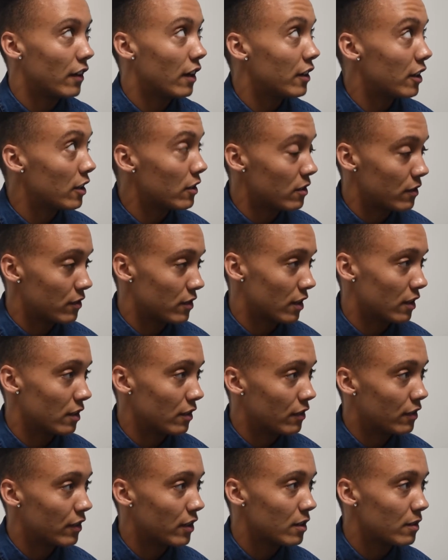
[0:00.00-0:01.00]
know you've done a
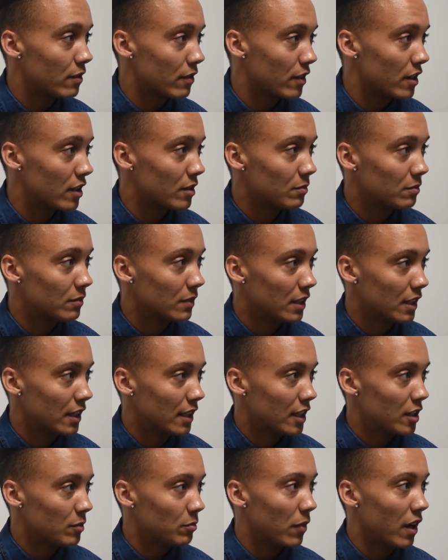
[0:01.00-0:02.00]
few of them,
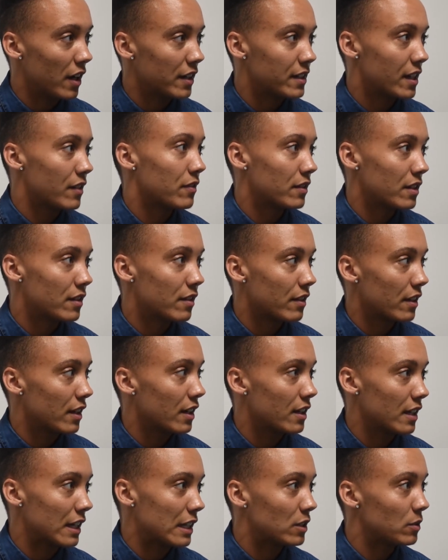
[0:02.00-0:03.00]
but I definitely
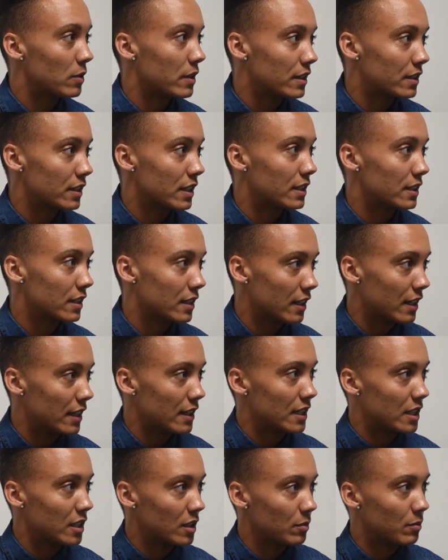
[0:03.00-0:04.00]
think it needs to exist and it
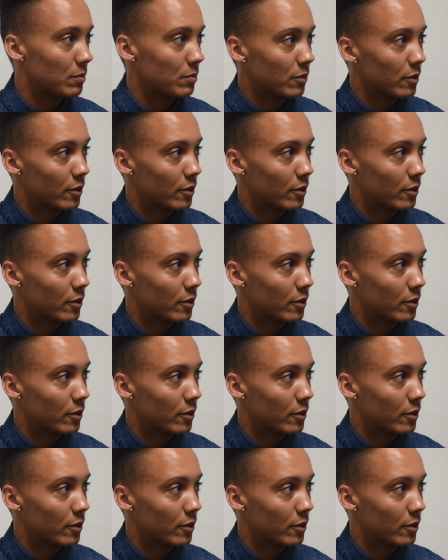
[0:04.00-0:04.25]
needs to